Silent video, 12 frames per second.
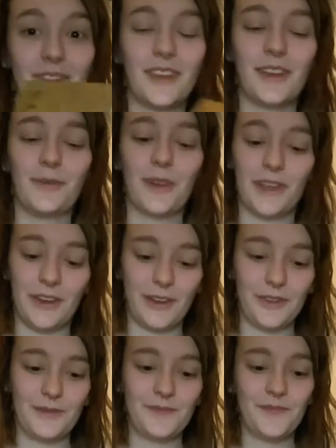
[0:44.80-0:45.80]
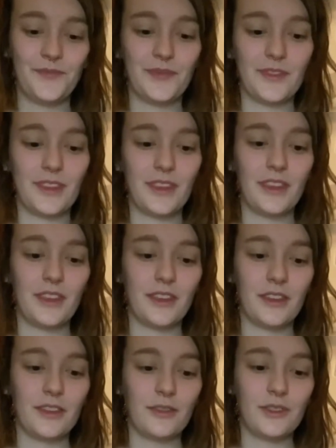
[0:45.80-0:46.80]
Here we go.
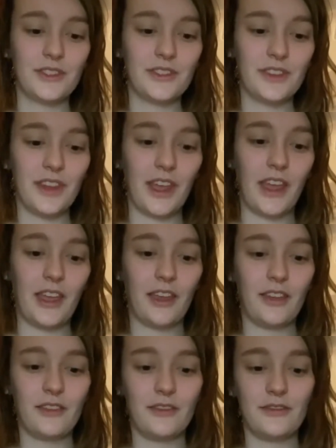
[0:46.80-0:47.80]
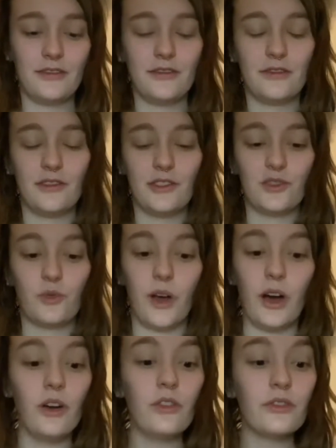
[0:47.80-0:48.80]
What's today? The
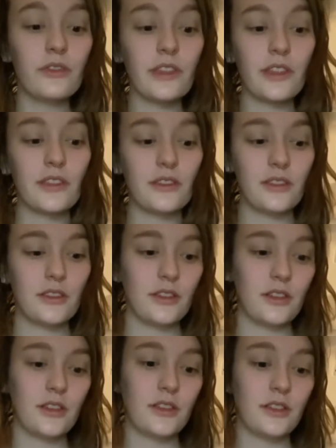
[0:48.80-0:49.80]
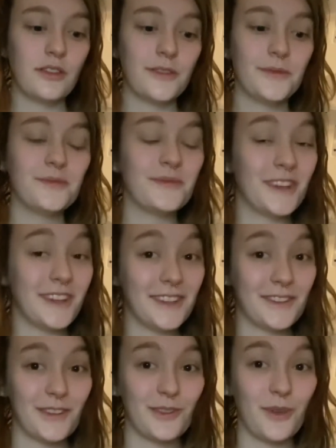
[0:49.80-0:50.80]
12th? It
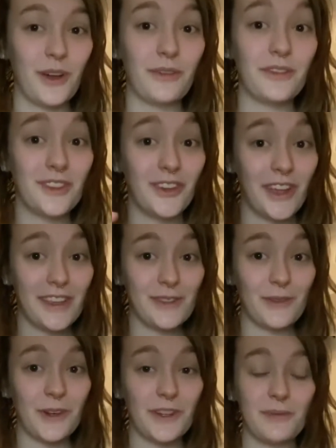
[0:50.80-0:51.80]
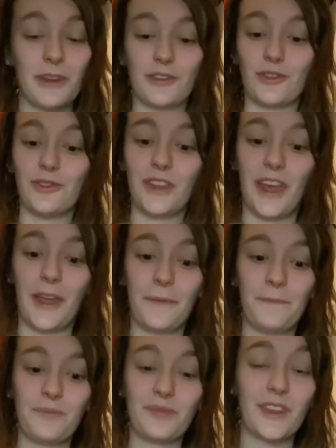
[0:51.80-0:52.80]
is the 12th. Today is a very special day.
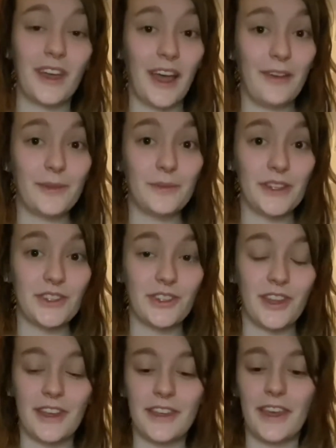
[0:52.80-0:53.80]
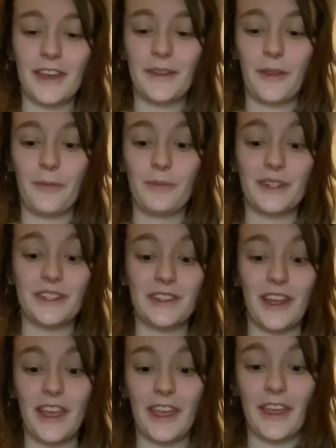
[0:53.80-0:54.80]
I haven't mentioned that yet, but
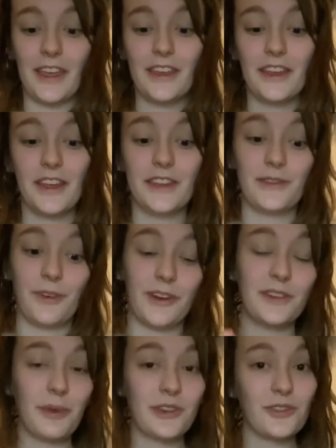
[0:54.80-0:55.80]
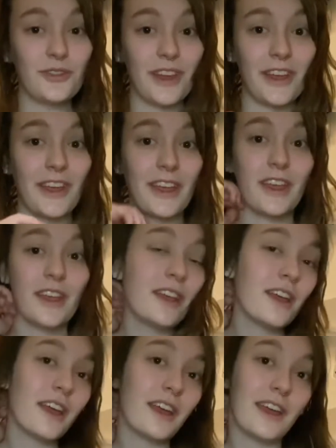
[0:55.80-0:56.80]
today is a very special day,
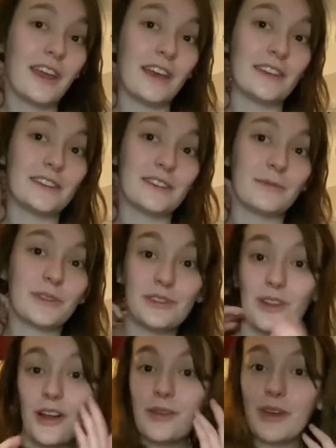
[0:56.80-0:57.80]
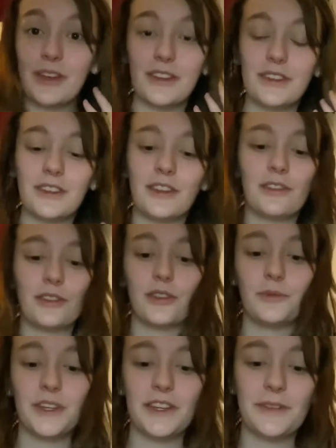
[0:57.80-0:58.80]
and I'm going to talk about it in a
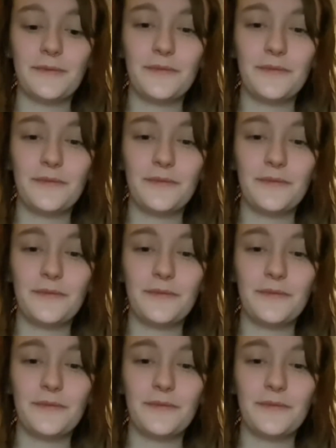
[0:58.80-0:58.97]
little bit.